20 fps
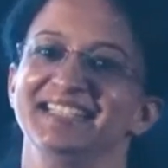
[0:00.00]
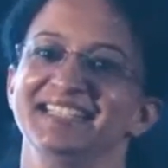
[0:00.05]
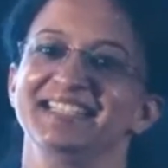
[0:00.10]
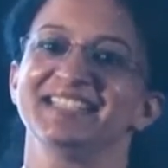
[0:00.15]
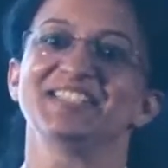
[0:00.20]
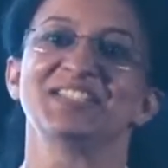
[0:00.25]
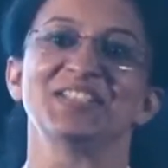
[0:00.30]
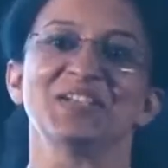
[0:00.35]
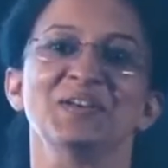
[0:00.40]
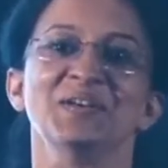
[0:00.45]

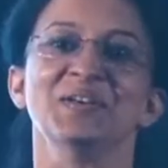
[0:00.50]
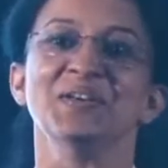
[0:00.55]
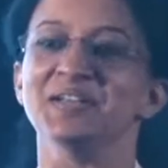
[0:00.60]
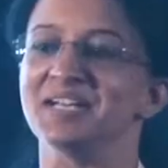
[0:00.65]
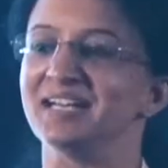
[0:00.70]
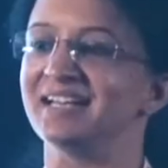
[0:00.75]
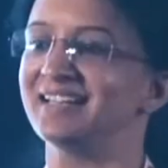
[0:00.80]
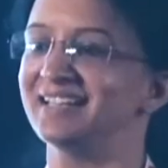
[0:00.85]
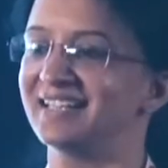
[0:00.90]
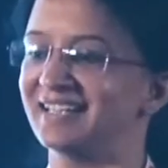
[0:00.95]
So,
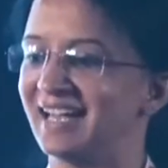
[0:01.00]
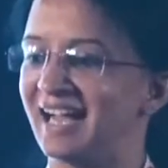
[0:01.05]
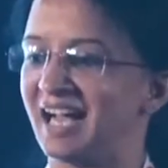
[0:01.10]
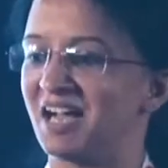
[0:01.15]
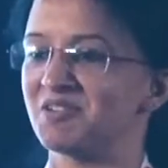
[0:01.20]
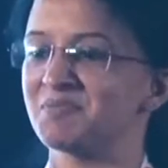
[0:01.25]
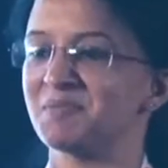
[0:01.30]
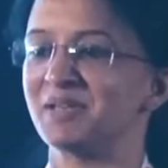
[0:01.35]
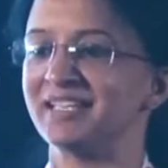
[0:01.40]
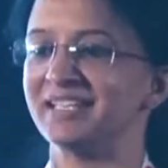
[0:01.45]

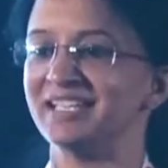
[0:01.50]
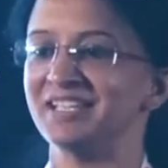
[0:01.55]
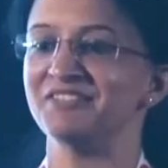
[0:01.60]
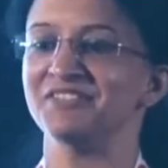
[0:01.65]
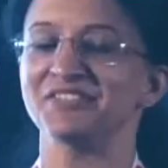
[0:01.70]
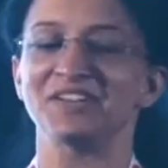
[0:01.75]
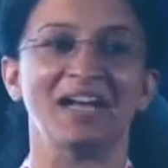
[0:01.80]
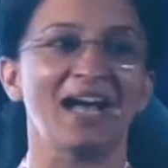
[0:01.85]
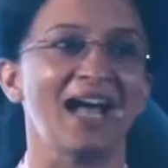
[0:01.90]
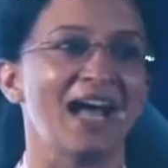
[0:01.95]
how
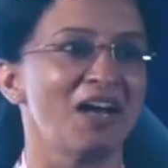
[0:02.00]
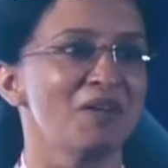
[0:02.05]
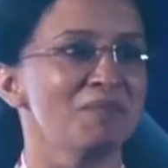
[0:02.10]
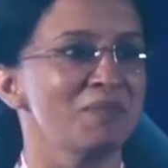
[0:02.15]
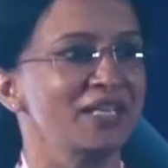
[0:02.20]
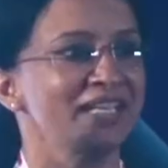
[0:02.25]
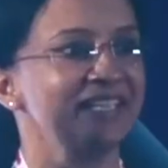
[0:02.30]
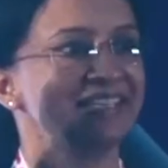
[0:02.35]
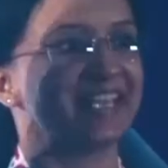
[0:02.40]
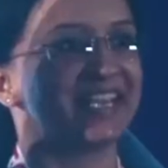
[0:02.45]

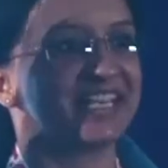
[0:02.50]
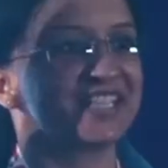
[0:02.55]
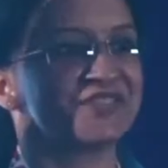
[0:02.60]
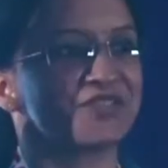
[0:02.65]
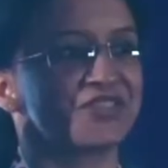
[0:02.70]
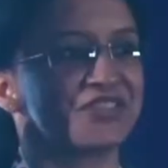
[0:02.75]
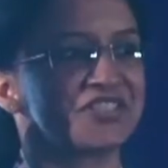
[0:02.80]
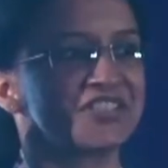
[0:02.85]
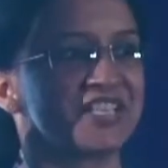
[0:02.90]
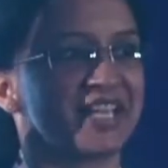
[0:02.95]
many yes
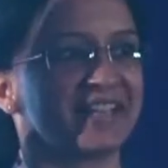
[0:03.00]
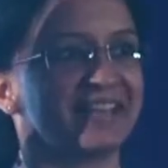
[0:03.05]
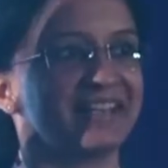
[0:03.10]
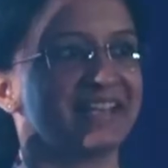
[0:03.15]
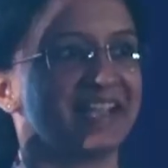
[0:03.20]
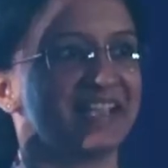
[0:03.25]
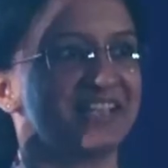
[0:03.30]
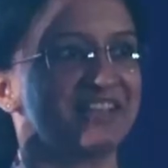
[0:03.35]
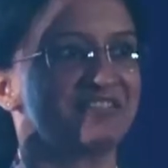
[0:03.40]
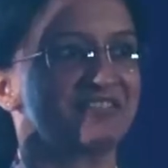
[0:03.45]
for the second
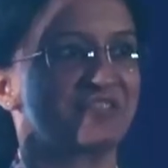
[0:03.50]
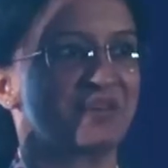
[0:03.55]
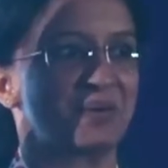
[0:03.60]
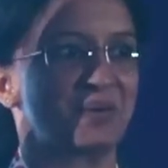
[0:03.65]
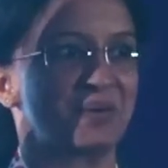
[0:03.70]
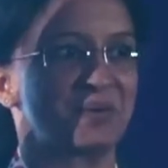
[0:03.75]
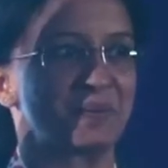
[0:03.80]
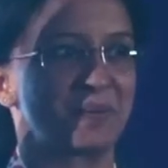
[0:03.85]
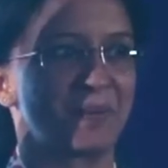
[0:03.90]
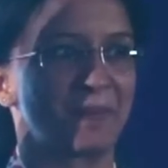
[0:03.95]
line of
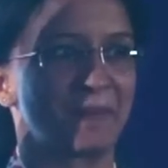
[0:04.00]
code?